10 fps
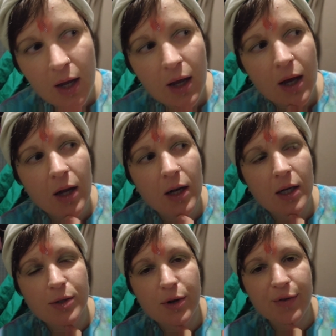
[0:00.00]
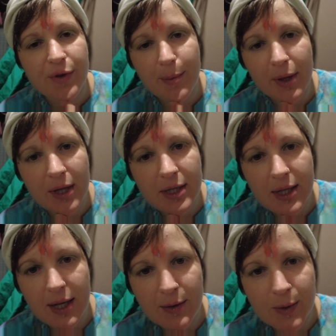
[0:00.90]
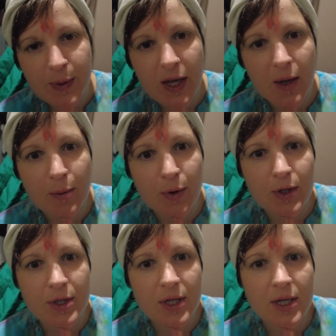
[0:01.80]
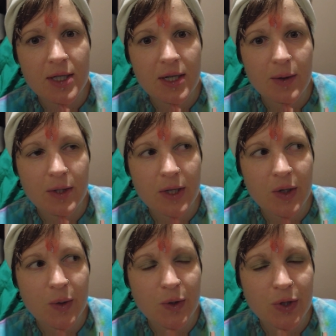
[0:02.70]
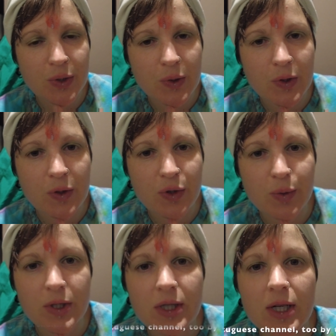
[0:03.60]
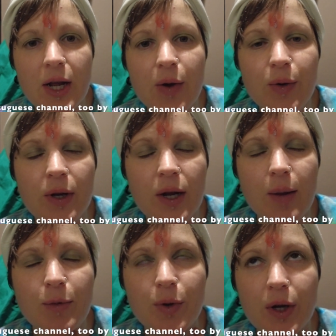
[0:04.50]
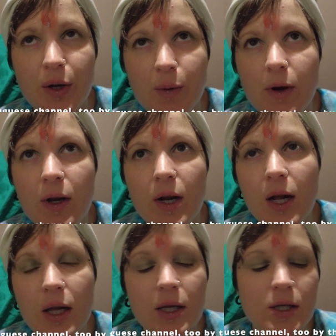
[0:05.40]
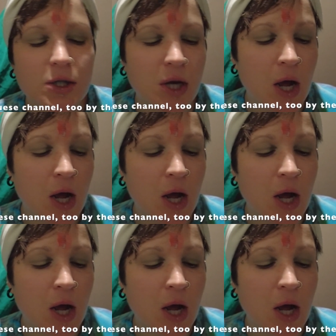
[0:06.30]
And I started filming this and I was speaking in Portuguese and I was like, oh shoot, so I switched it now and I'm doing a new one in English.